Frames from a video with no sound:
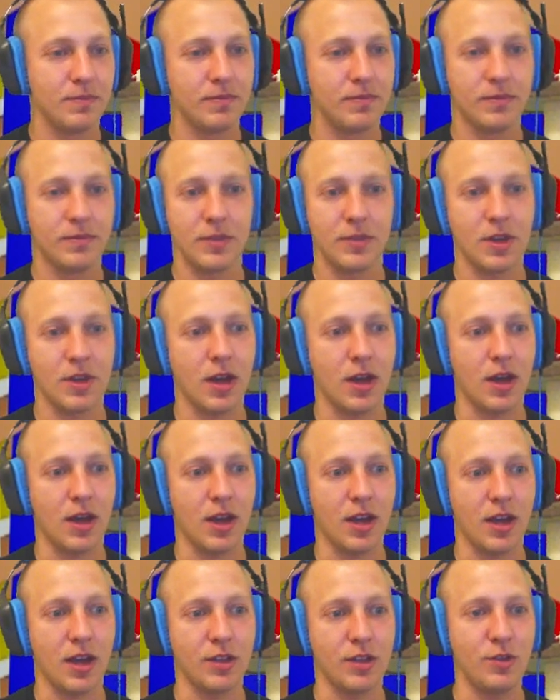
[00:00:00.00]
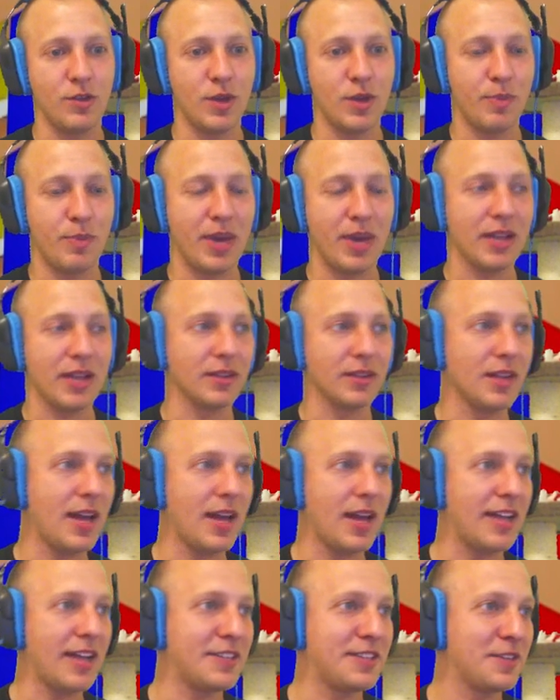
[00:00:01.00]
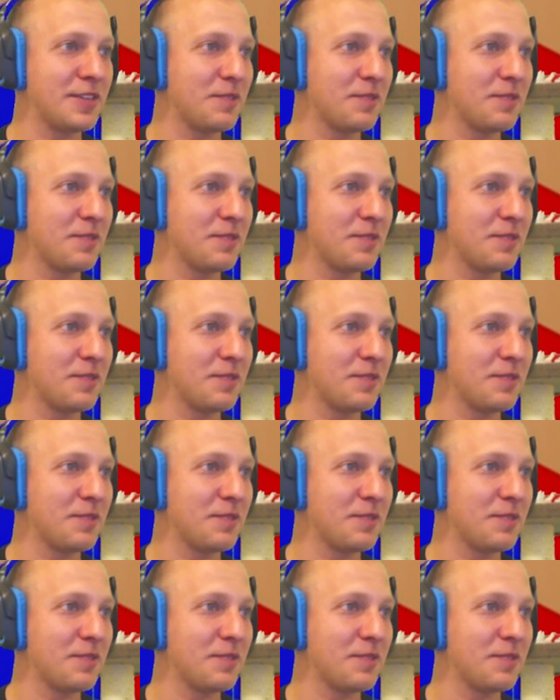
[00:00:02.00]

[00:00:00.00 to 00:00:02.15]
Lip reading: God, you get paid a lot.